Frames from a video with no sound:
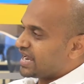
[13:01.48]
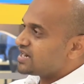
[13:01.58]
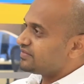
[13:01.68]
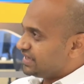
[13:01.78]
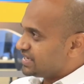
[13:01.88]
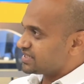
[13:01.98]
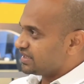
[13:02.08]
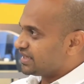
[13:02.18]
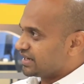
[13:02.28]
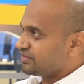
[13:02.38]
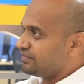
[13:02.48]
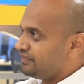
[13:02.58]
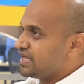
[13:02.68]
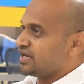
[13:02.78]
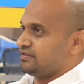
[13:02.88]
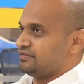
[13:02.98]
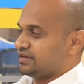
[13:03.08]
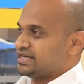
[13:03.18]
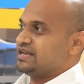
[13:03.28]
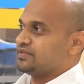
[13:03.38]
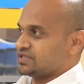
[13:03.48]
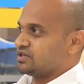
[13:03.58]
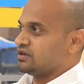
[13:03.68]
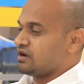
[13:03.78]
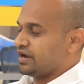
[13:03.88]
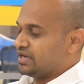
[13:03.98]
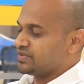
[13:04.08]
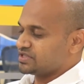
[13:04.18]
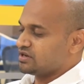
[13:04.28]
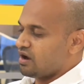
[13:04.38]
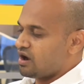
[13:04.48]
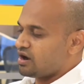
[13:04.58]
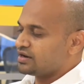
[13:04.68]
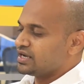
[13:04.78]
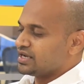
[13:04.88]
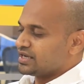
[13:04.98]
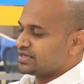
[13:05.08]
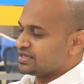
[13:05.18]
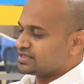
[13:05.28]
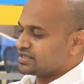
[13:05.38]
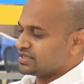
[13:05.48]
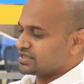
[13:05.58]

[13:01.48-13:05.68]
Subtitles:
kind of DSL that we have invested on is